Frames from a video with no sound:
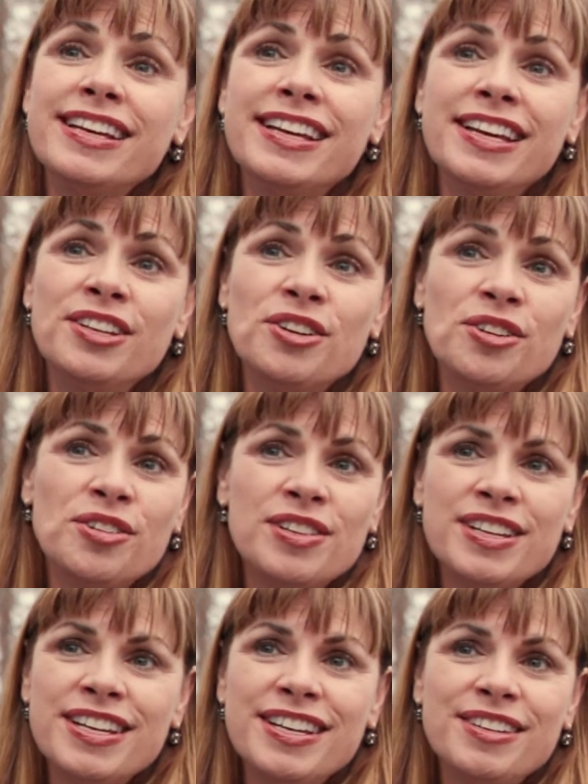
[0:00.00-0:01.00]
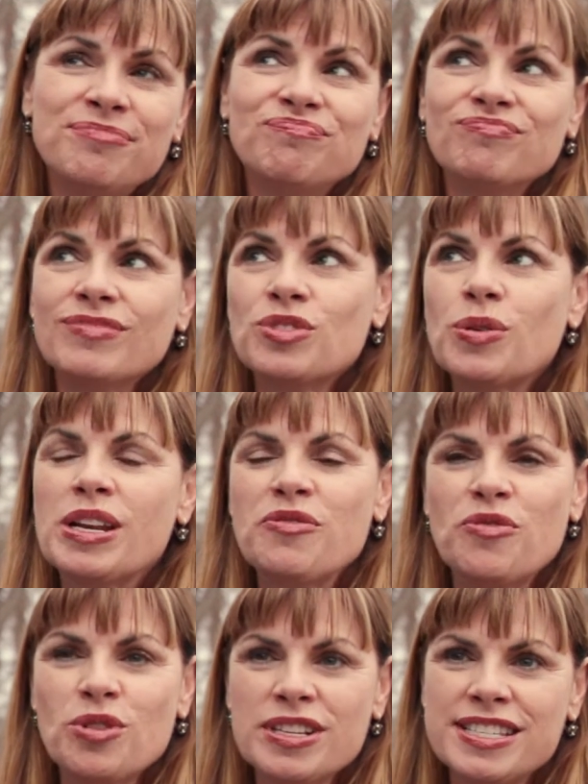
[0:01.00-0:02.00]
In early
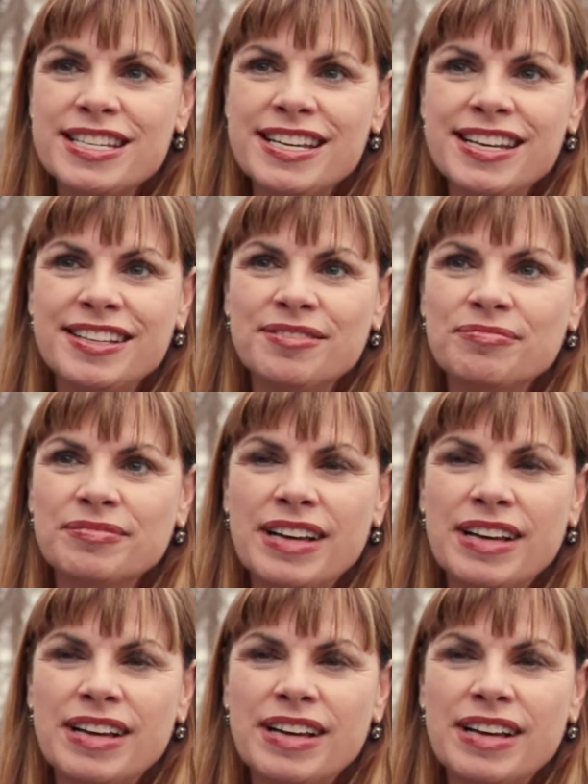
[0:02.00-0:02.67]
2014,